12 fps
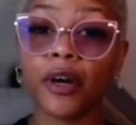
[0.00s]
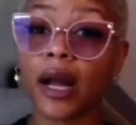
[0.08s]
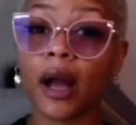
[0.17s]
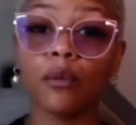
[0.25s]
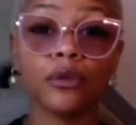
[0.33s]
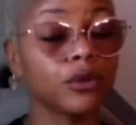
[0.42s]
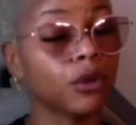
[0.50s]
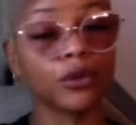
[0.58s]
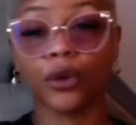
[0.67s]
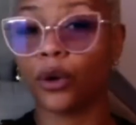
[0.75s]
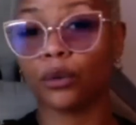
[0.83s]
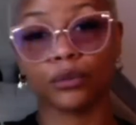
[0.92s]
out.
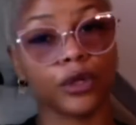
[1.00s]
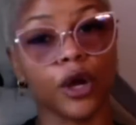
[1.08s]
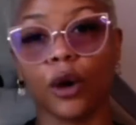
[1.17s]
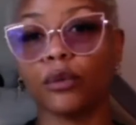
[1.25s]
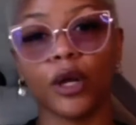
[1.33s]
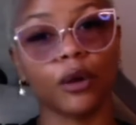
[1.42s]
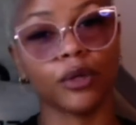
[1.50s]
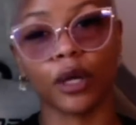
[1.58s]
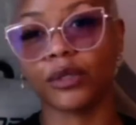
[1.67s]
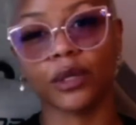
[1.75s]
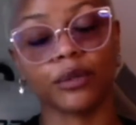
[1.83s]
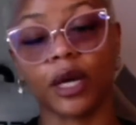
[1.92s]

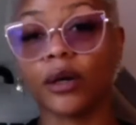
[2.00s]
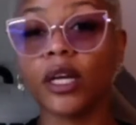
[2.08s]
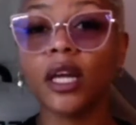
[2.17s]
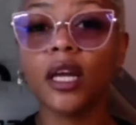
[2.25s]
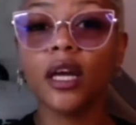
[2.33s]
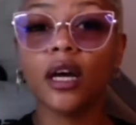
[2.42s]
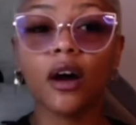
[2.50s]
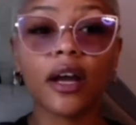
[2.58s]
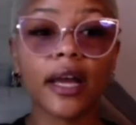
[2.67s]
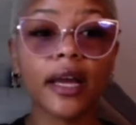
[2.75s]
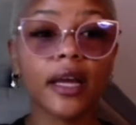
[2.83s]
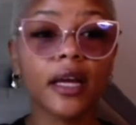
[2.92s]
No.
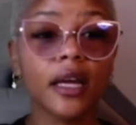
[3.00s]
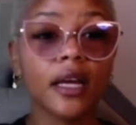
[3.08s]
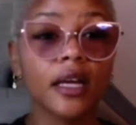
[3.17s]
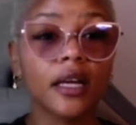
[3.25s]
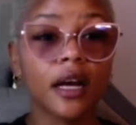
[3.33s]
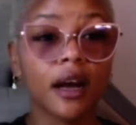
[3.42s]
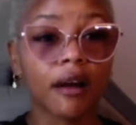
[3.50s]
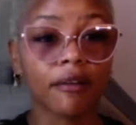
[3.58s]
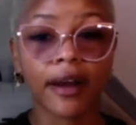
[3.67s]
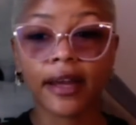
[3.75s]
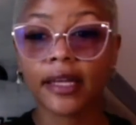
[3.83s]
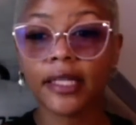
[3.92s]
Okay. All
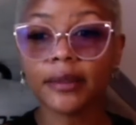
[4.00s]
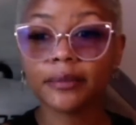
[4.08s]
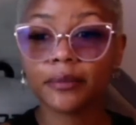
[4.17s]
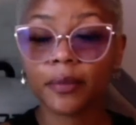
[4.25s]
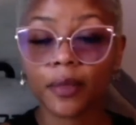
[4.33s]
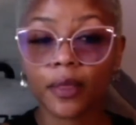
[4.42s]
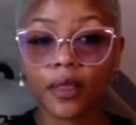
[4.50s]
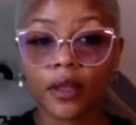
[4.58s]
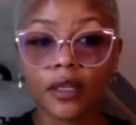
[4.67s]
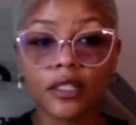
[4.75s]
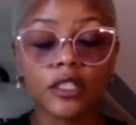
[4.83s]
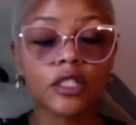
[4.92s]
right.
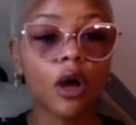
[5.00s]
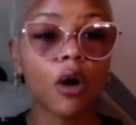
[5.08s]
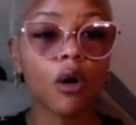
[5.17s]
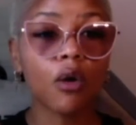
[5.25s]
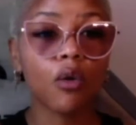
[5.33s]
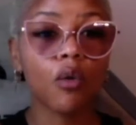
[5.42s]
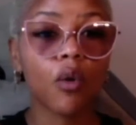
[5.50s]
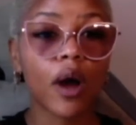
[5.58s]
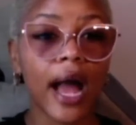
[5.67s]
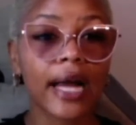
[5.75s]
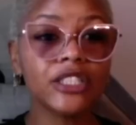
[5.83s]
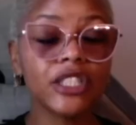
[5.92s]
So
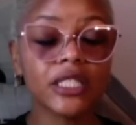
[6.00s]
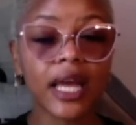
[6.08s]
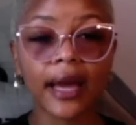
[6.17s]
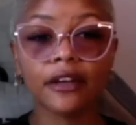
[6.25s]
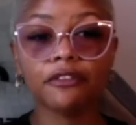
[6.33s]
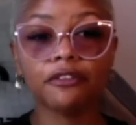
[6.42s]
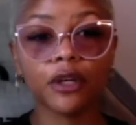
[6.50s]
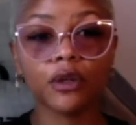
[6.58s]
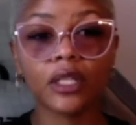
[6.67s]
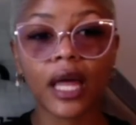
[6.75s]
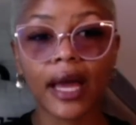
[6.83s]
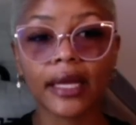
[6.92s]
I just kind of feel
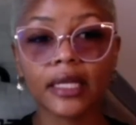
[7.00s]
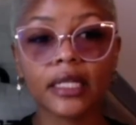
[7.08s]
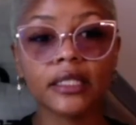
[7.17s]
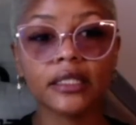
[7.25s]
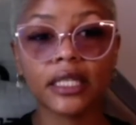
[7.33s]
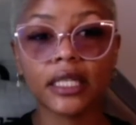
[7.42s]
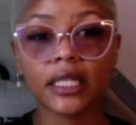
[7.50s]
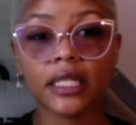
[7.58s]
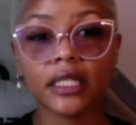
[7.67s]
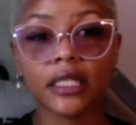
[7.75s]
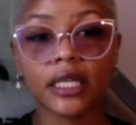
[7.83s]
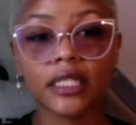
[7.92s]
like
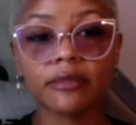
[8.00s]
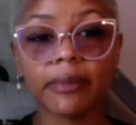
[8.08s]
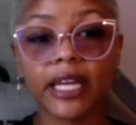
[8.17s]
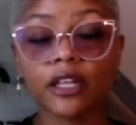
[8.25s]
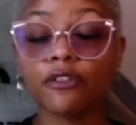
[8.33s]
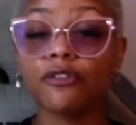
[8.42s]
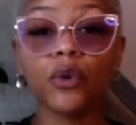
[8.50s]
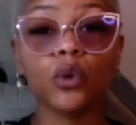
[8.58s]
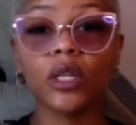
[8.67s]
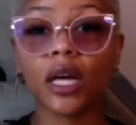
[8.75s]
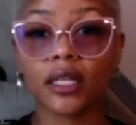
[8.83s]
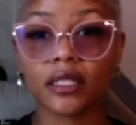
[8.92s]
Kadeen is making a
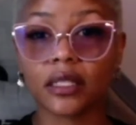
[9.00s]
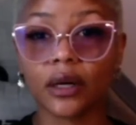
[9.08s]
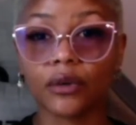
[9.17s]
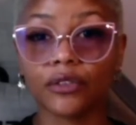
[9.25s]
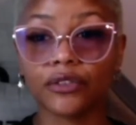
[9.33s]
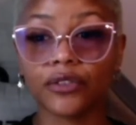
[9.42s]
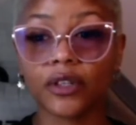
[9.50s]
fool of herself